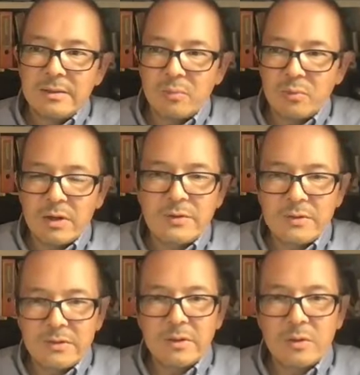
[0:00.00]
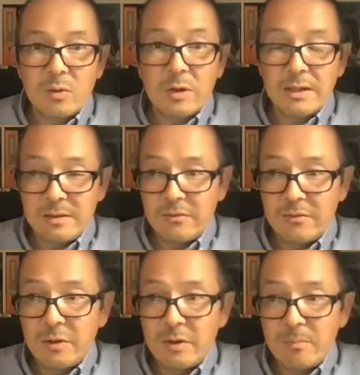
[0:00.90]
the prizes they're
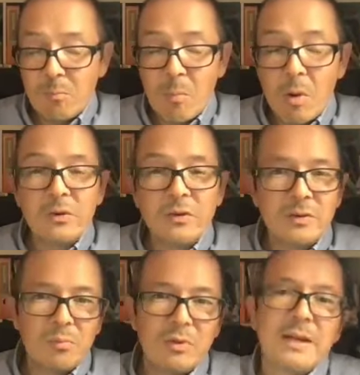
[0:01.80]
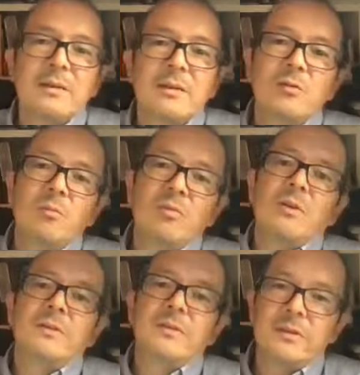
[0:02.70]
very modest, practical
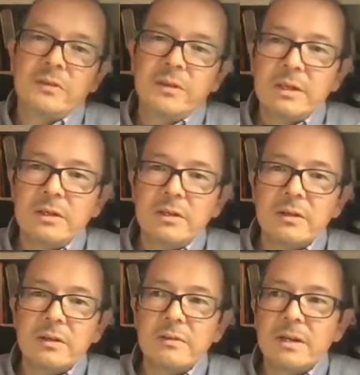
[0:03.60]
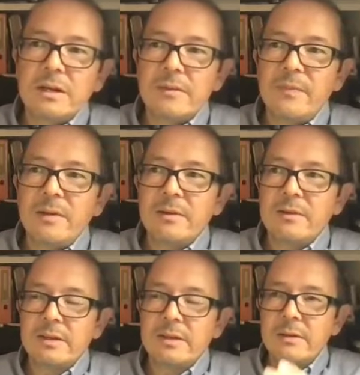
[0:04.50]
prizes. They're
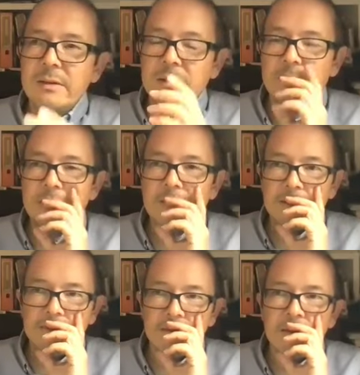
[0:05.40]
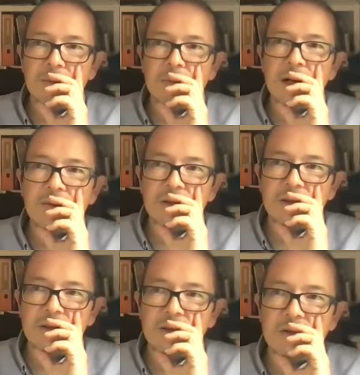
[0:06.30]
exactly the kind of things that you might
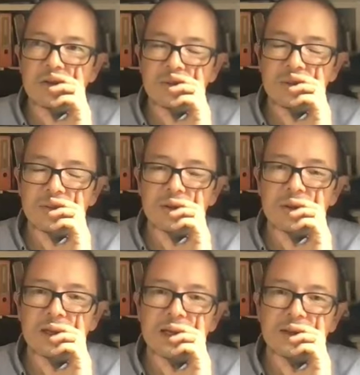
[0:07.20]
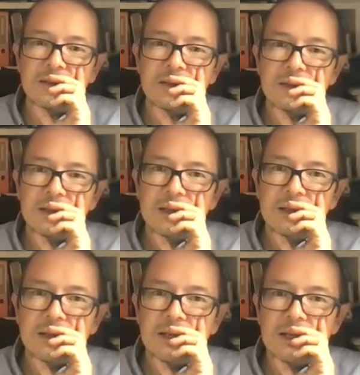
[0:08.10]
find useful if you're an artist.
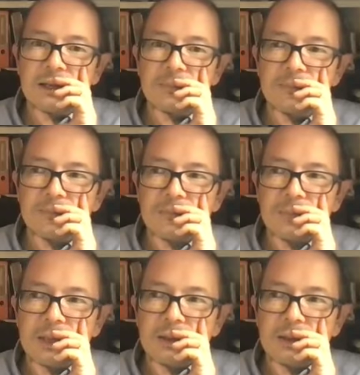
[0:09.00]
Um,